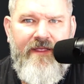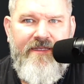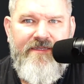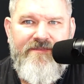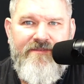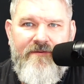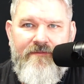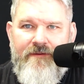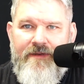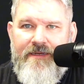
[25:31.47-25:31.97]
I
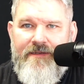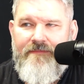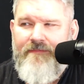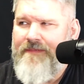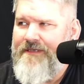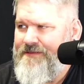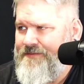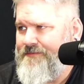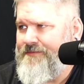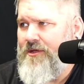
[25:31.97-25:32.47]
guess Quran
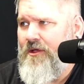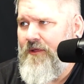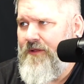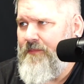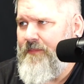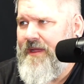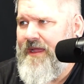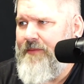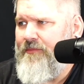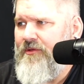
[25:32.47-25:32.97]
is called
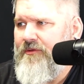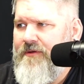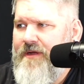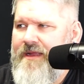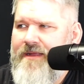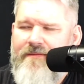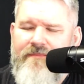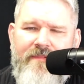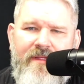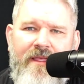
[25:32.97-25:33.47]
a Bible,
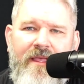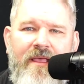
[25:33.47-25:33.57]
right?